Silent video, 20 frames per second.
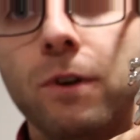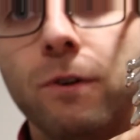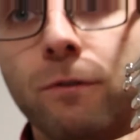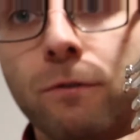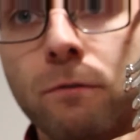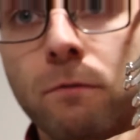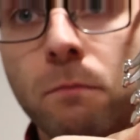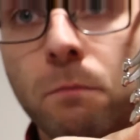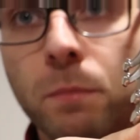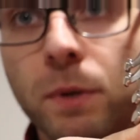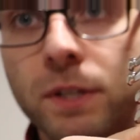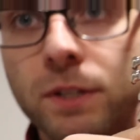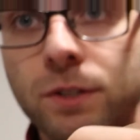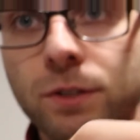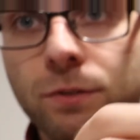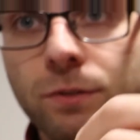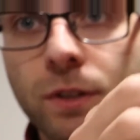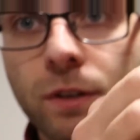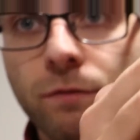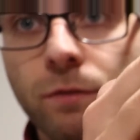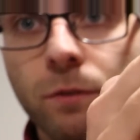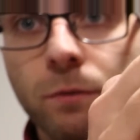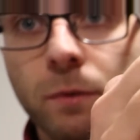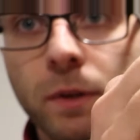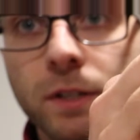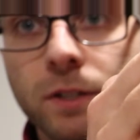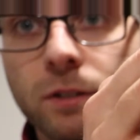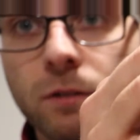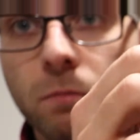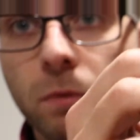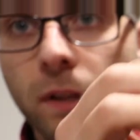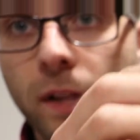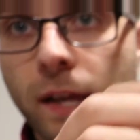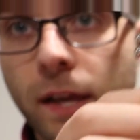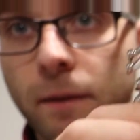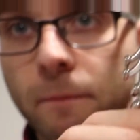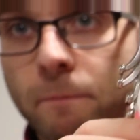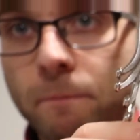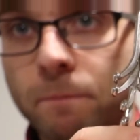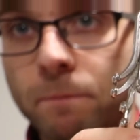note, but 2 different ways to play
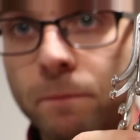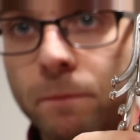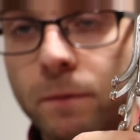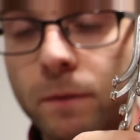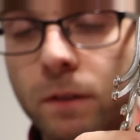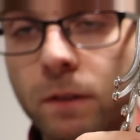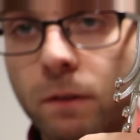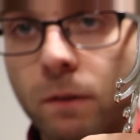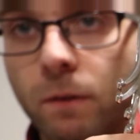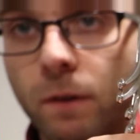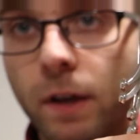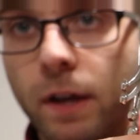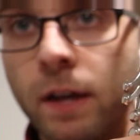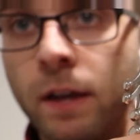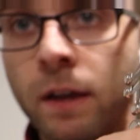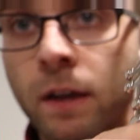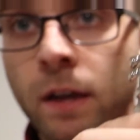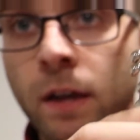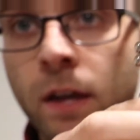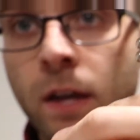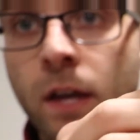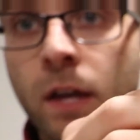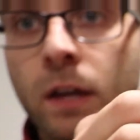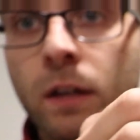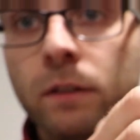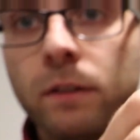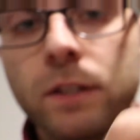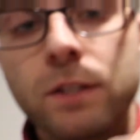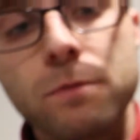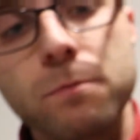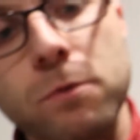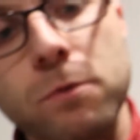it. Okay, let's